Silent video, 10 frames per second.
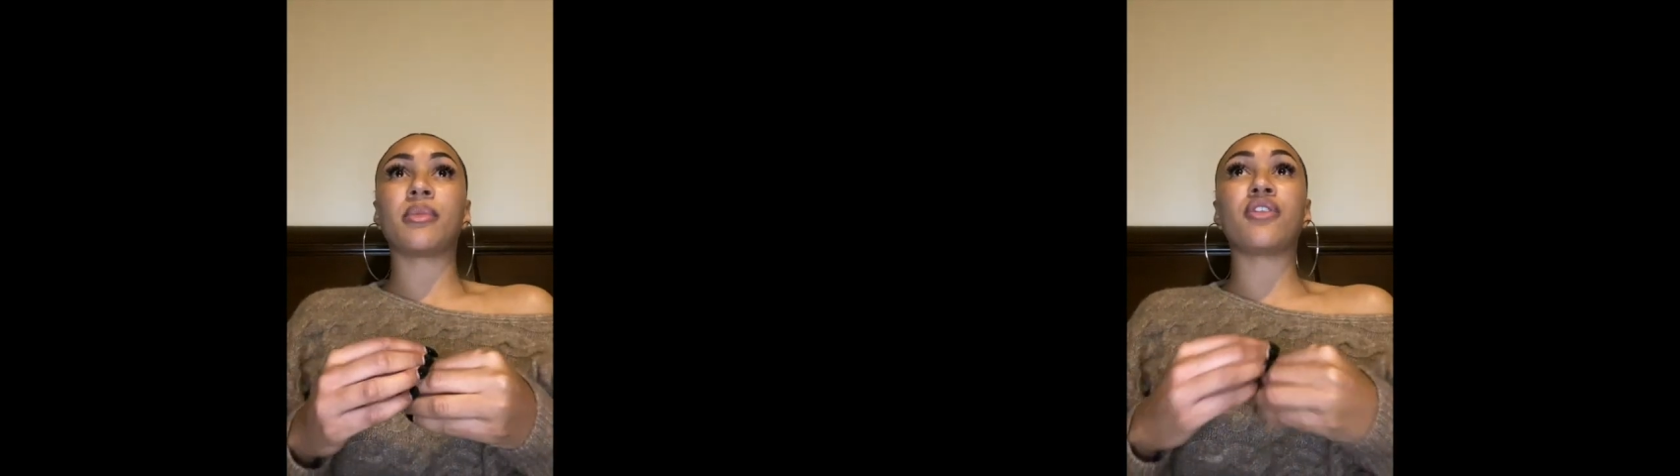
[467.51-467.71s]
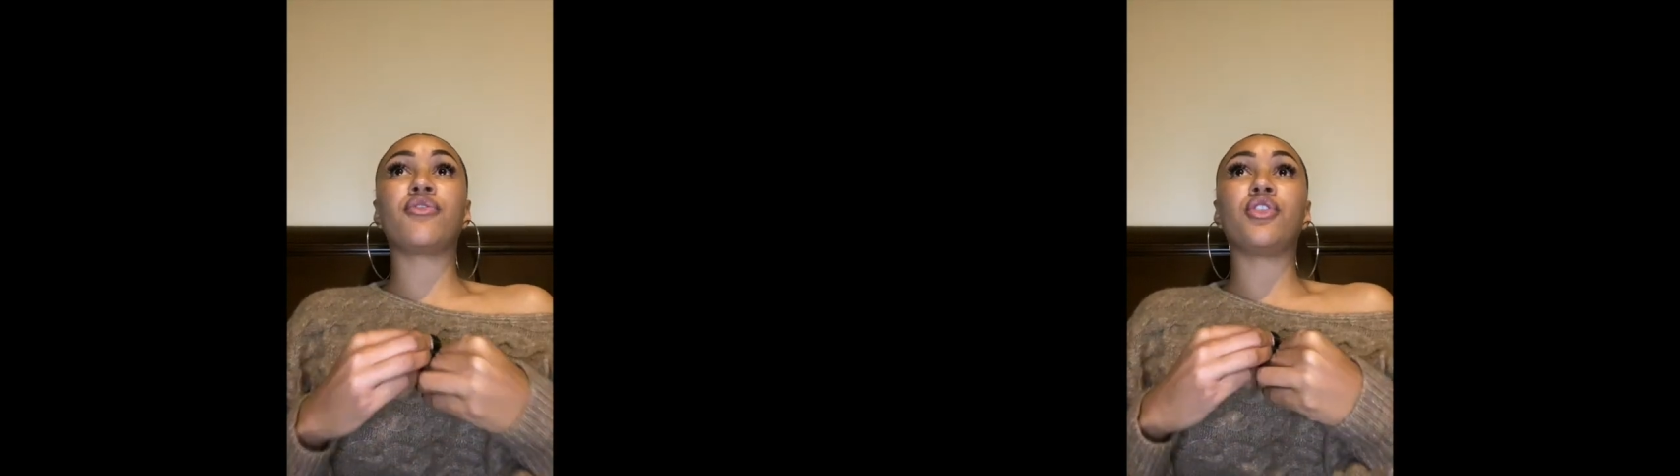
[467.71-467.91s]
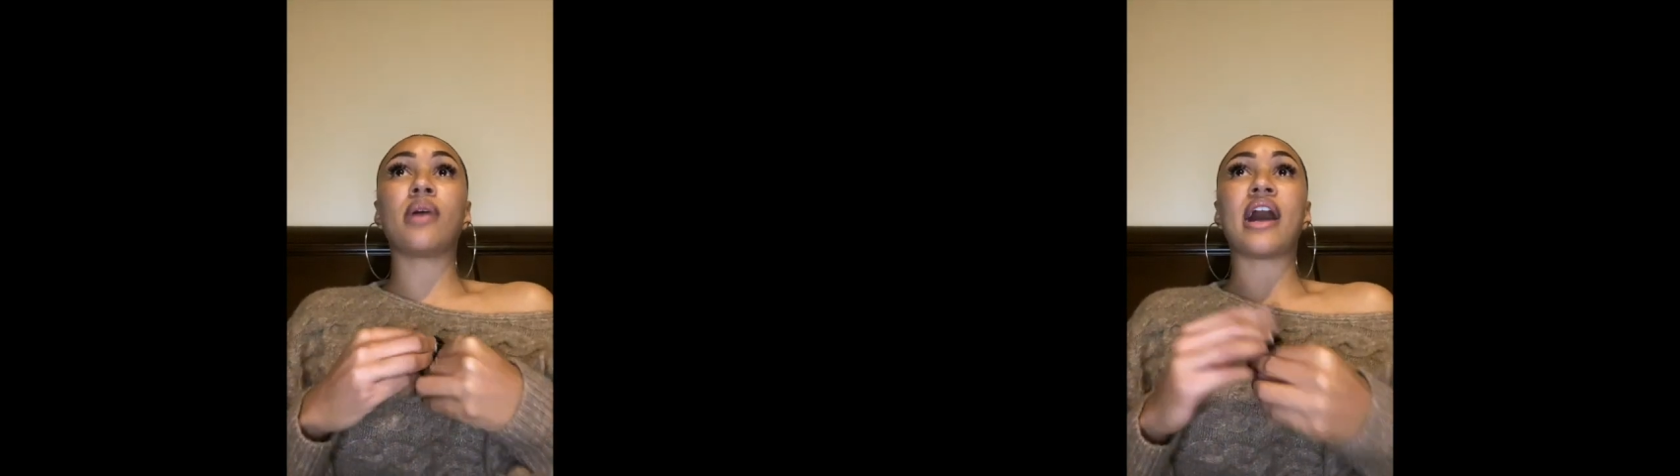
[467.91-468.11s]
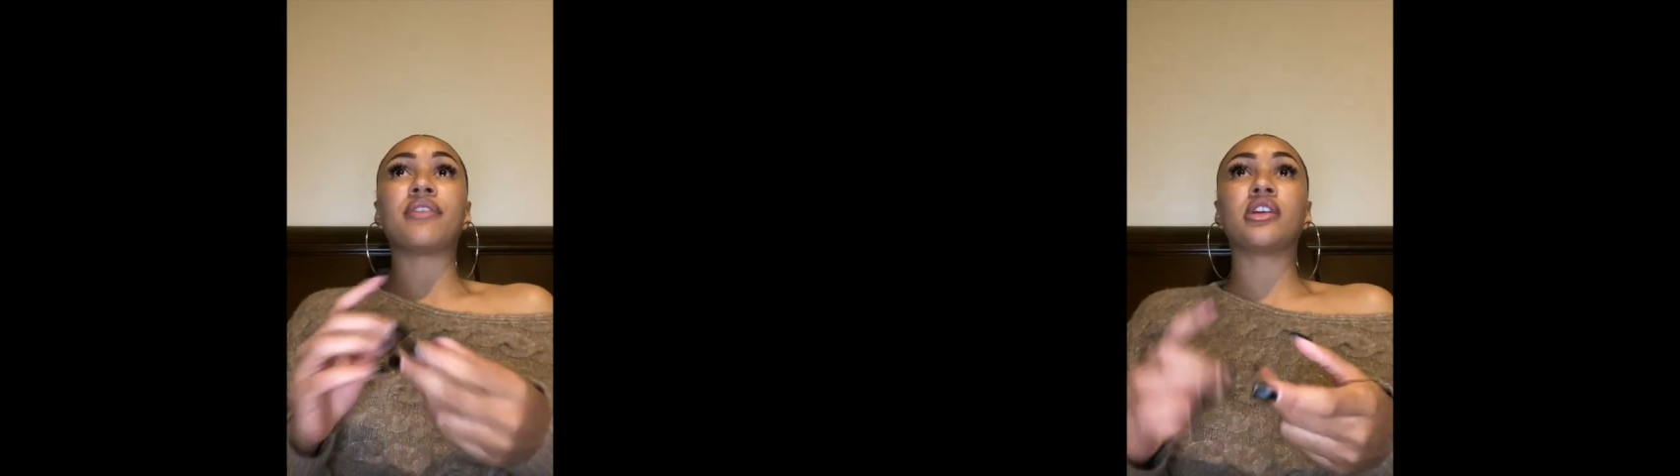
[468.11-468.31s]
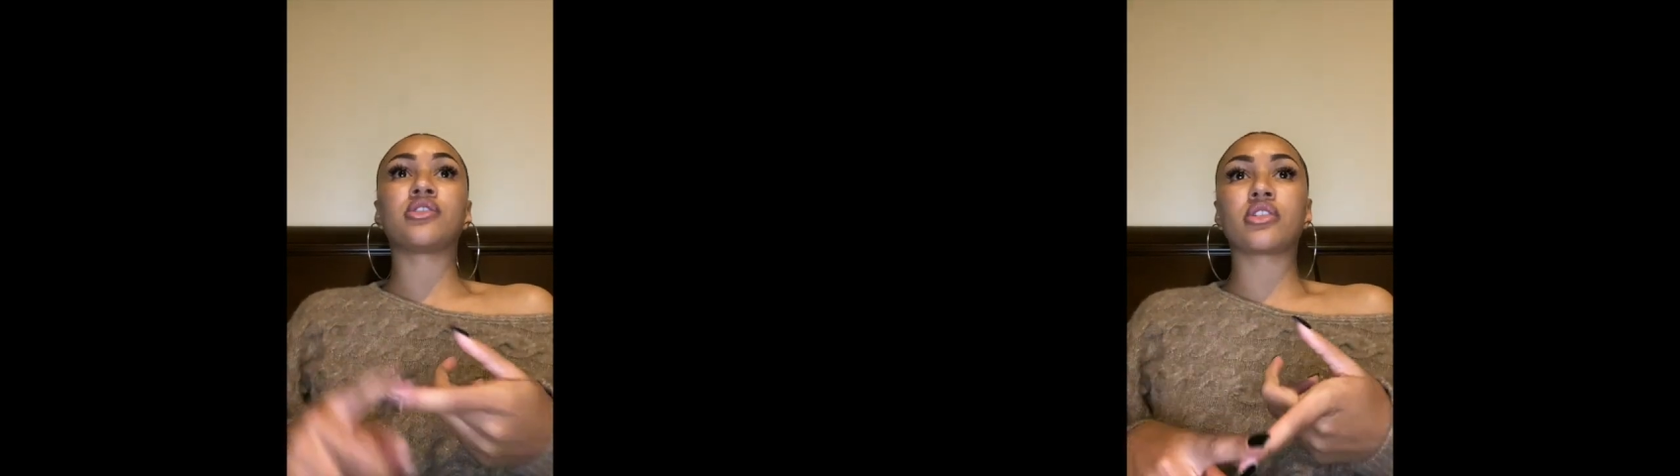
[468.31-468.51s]
And if you have
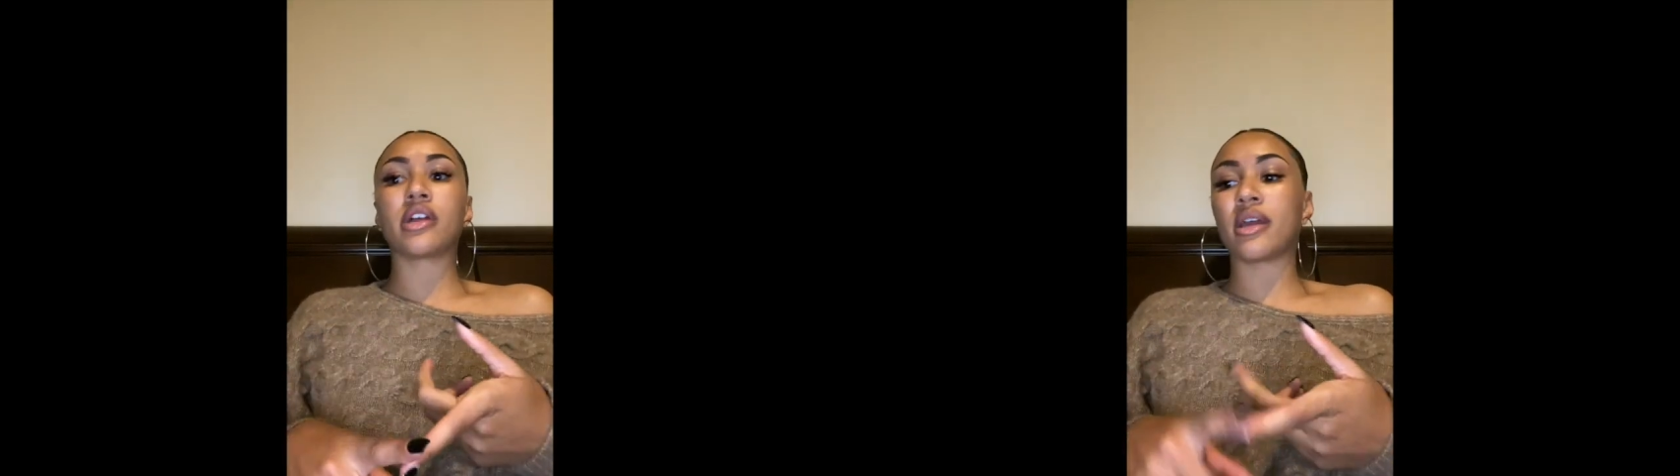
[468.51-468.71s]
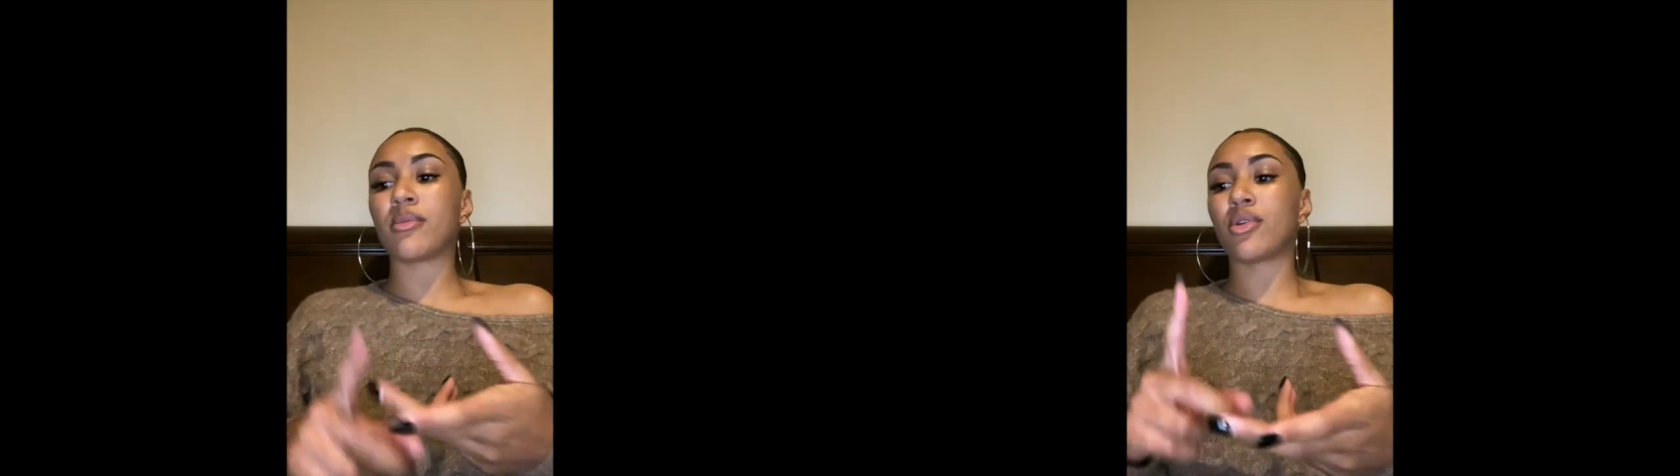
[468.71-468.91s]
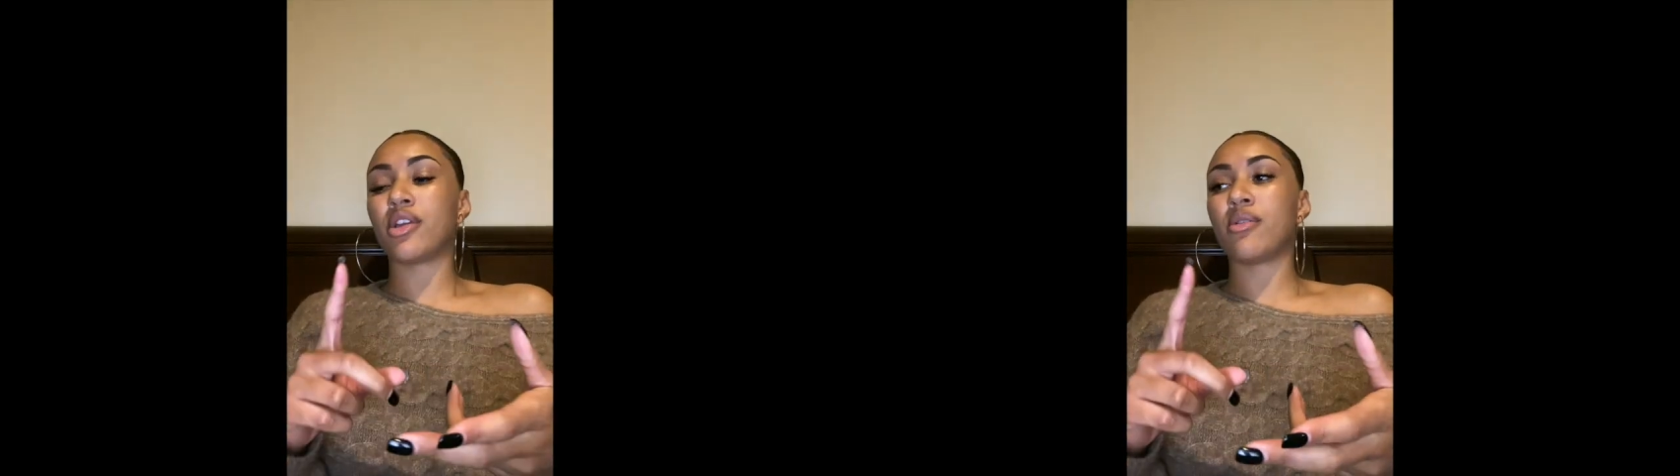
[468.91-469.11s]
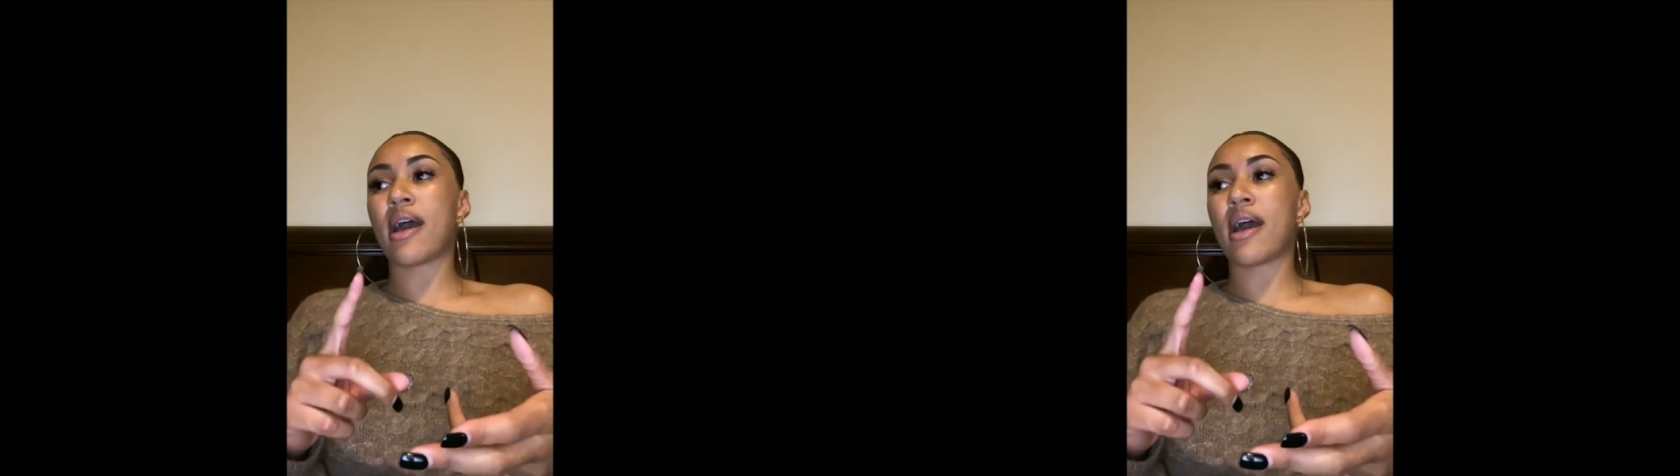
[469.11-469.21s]
an Instagram or you